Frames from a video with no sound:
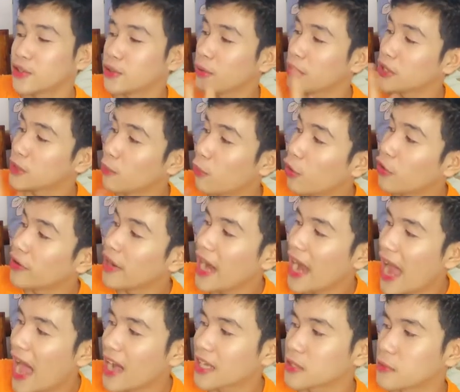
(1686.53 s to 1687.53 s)
So it's more
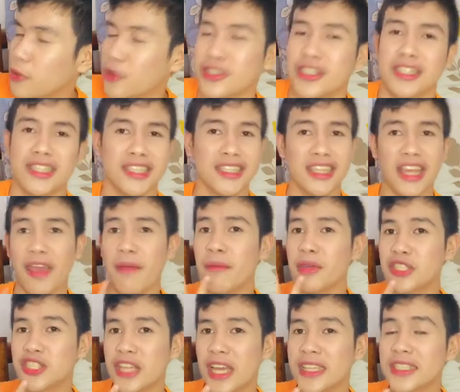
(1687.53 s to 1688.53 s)
relaxed because it has
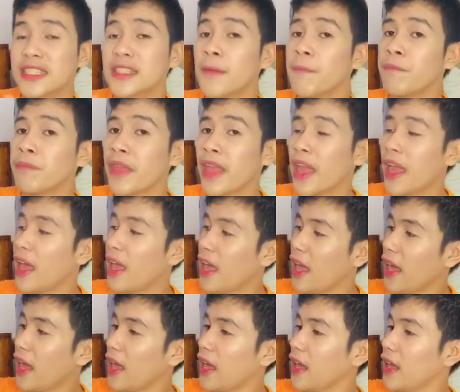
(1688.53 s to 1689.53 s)
images.
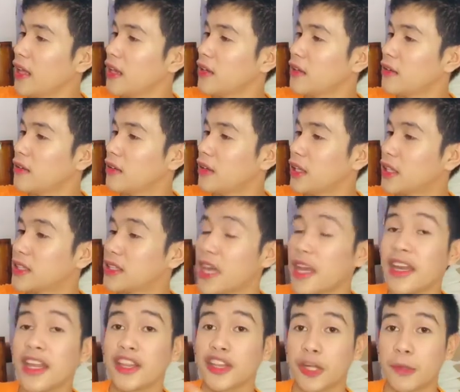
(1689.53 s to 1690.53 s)
And it's
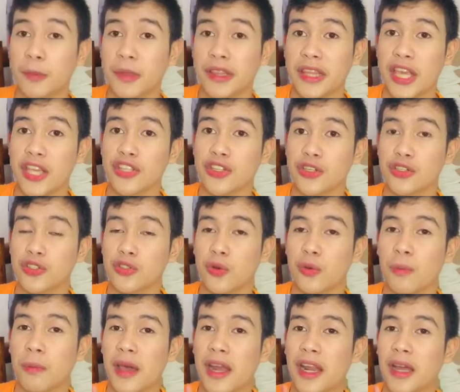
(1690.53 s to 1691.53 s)
an interpretation, so
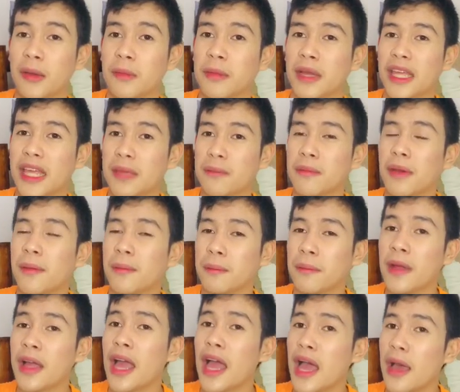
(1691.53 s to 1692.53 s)
parang
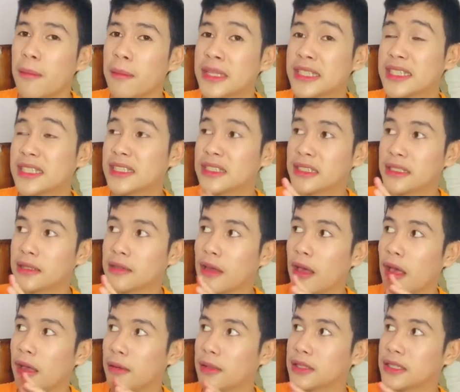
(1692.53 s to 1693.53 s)
mas
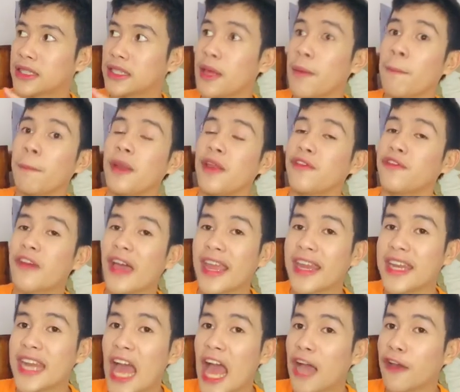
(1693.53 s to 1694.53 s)

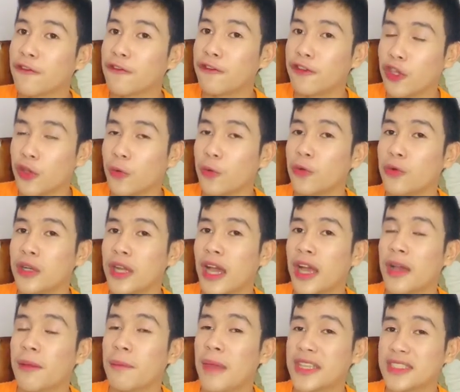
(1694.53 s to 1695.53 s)
simplified na ang view ng
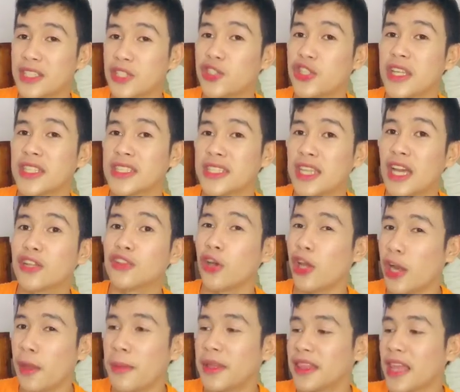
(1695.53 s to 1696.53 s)
messages ng
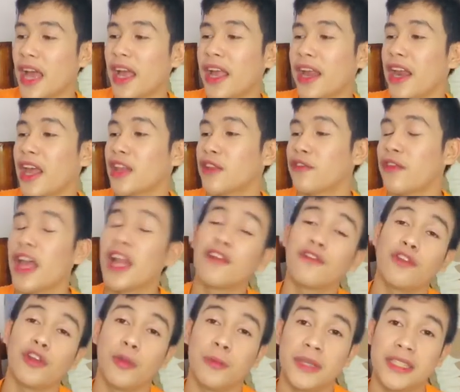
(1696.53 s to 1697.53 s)
Nole Me Tangere at
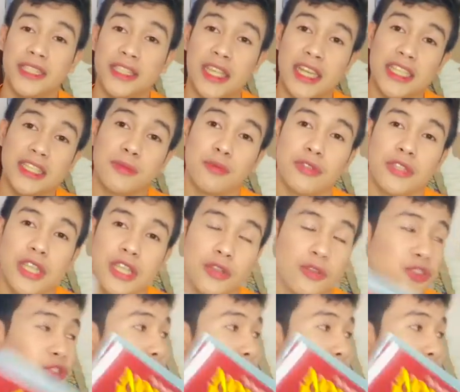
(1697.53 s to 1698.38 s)
El Folobisterismo dito.